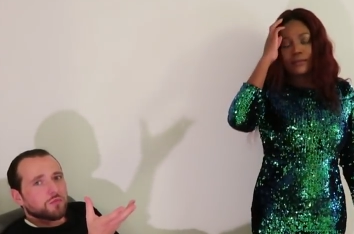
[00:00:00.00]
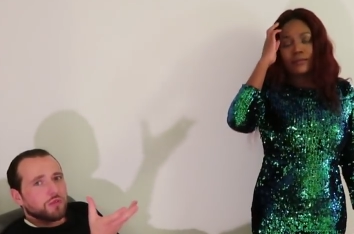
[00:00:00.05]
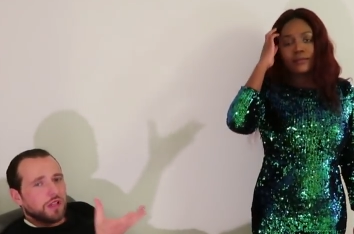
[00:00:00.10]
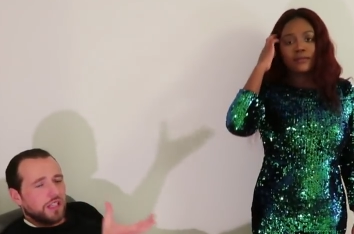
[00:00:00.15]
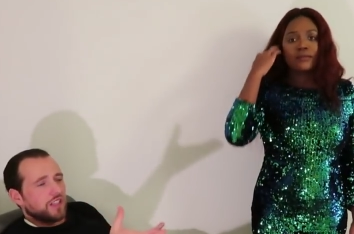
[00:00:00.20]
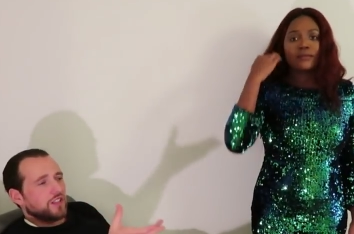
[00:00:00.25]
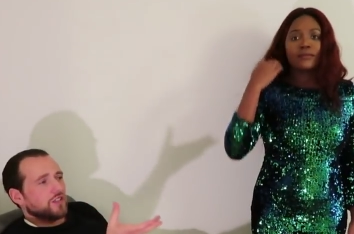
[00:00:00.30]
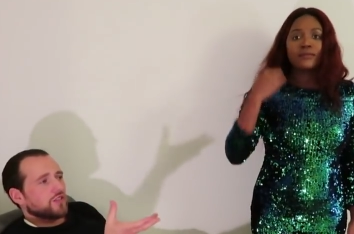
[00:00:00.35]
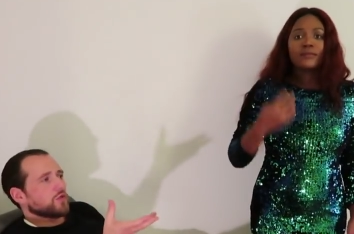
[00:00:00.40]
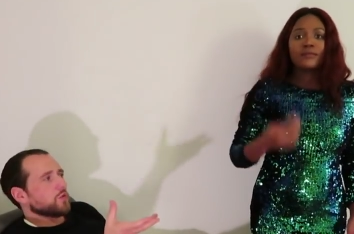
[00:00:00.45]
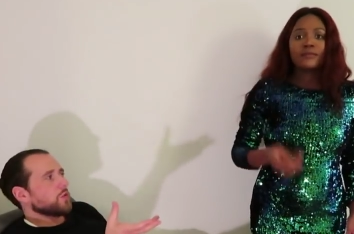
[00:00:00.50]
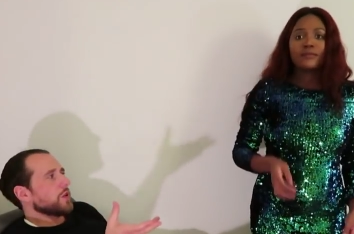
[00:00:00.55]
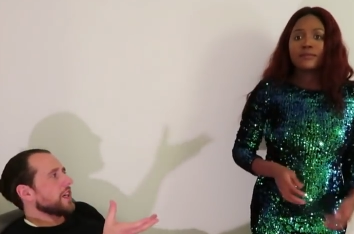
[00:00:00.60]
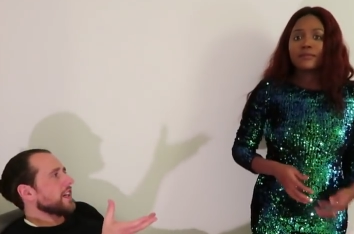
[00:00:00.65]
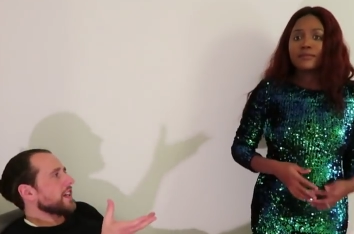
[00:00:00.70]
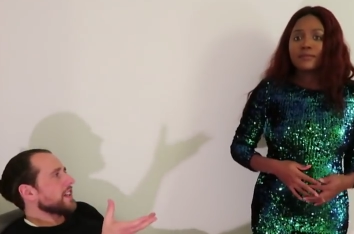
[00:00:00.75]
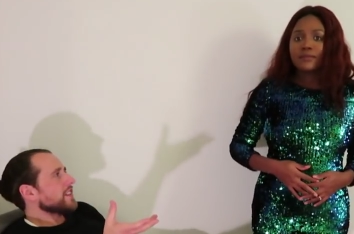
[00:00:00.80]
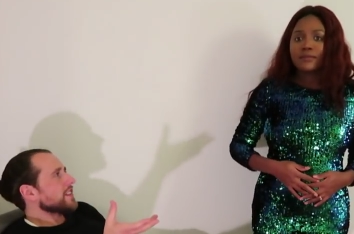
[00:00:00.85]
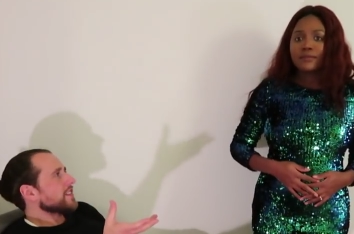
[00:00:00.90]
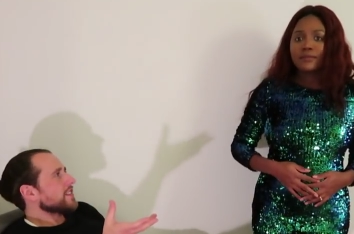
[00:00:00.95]
Speaker 1: place to
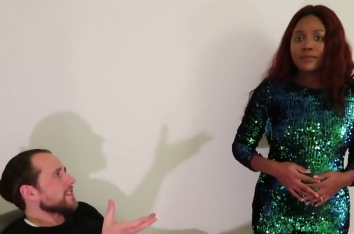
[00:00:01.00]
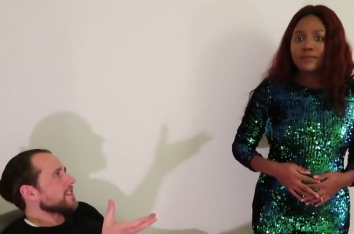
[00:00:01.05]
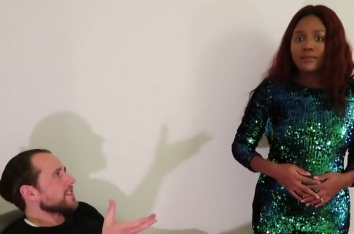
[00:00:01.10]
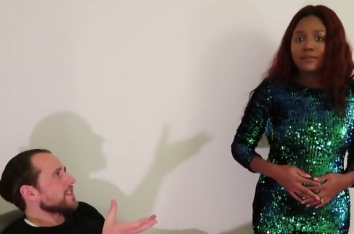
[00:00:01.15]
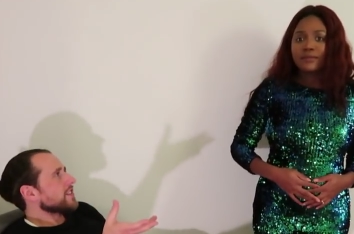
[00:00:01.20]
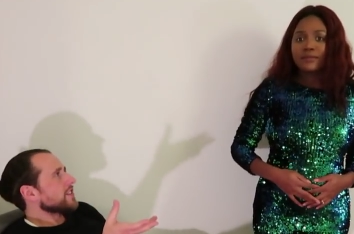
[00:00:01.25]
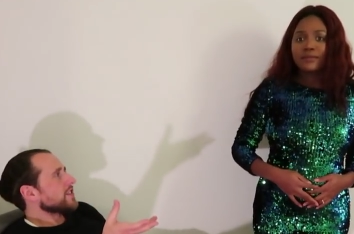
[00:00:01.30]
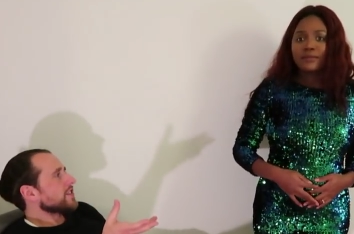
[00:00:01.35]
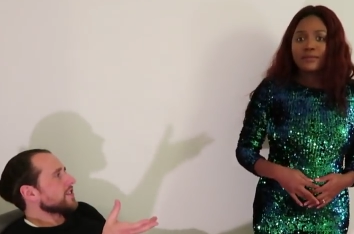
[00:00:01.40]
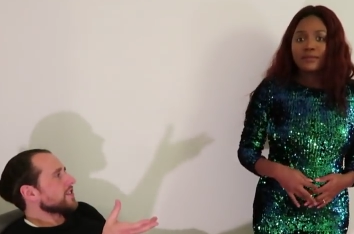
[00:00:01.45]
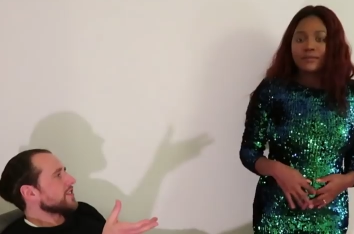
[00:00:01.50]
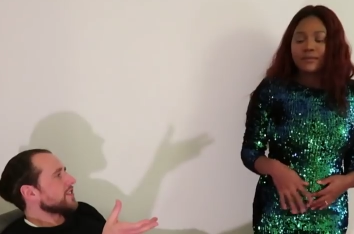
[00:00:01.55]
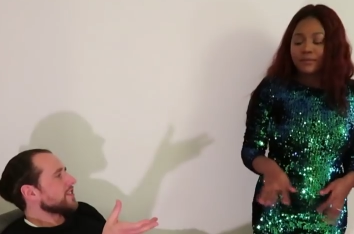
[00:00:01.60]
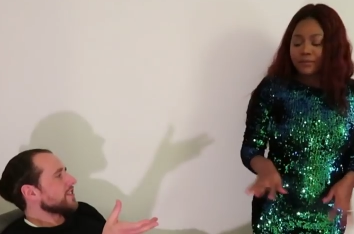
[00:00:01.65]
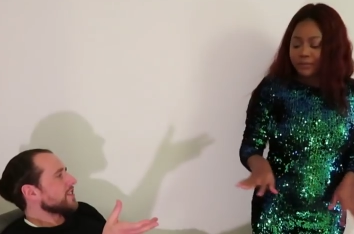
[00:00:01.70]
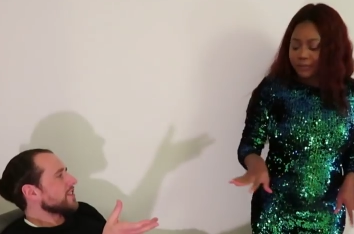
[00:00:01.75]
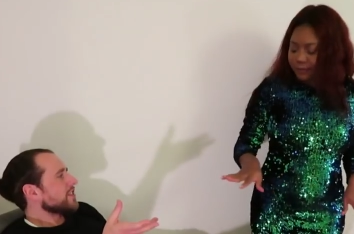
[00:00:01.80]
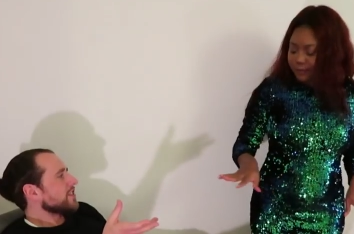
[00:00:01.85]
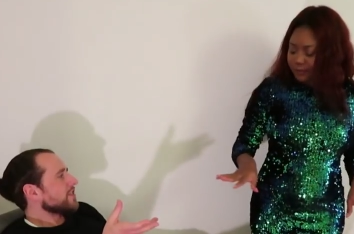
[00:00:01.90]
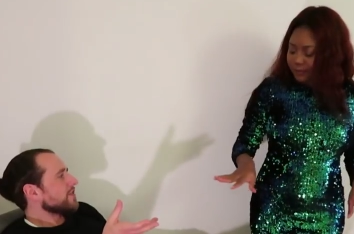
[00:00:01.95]
wear this. This
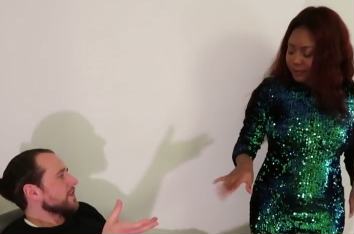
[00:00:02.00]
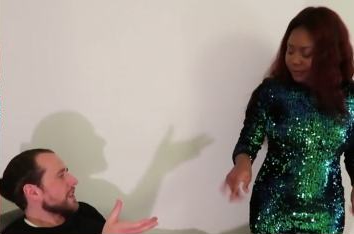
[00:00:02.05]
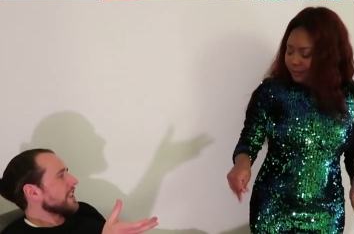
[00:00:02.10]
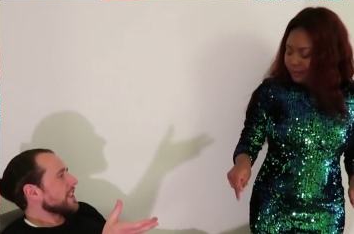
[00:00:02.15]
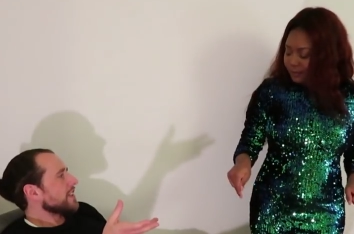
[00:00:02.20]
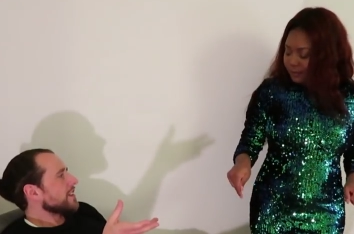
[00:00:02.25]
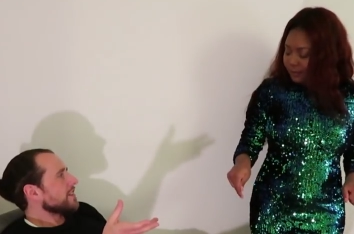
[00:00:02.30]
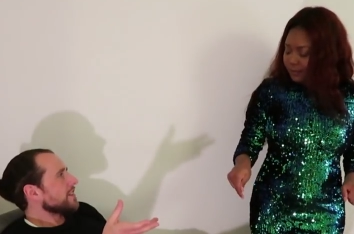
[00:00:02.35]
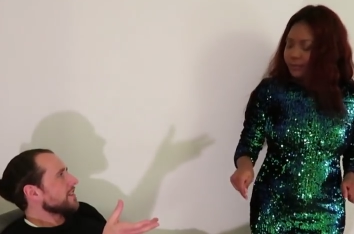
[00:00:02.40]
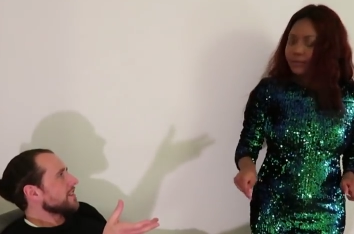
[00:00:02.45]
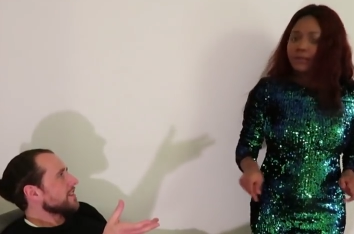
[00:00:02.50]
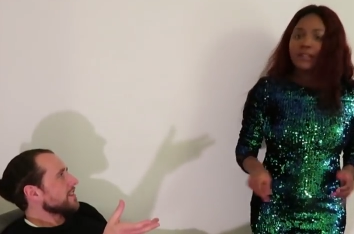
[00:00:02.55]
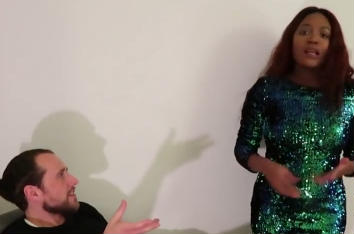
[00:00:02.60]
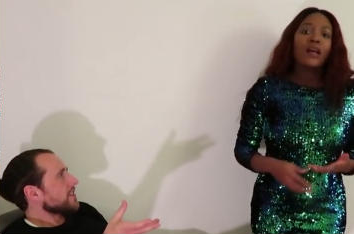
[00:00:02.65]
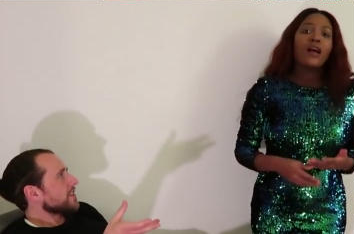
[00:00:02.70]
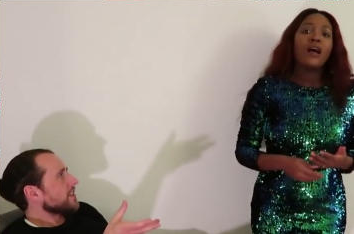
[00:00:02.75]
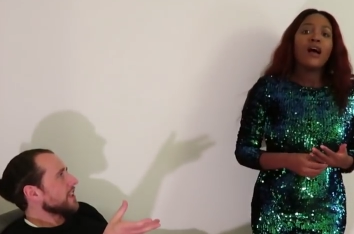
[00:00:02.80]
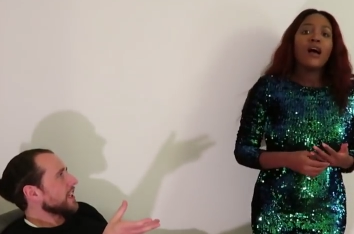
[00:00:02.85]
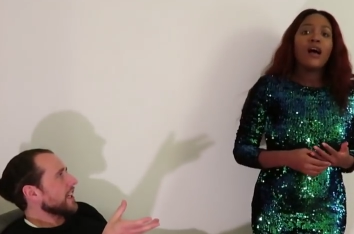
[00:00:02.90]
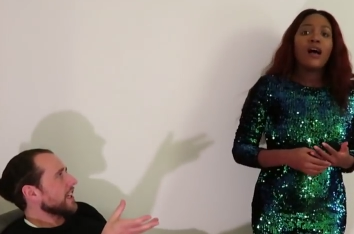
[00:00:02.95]
you need to really
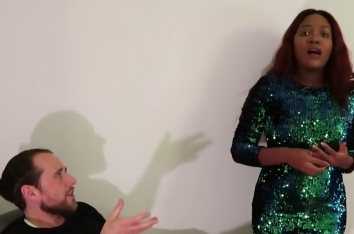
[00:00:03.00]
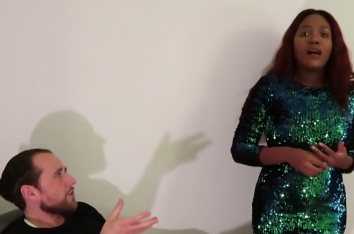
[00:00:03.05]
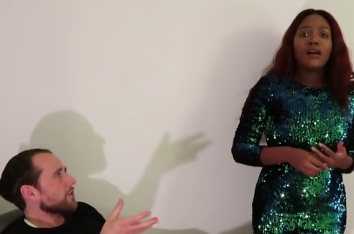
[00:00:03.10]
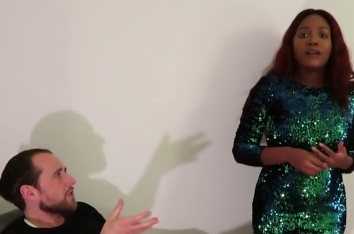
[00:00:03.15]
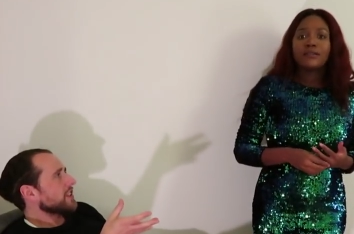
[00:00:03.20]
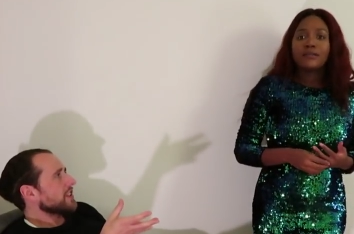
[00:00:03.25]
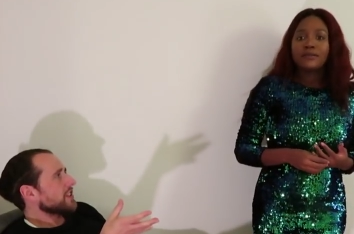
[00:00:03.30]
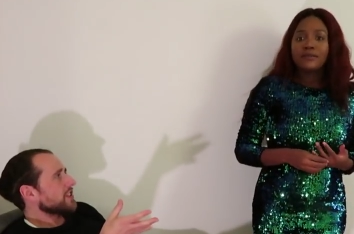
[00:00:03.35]
you cannot.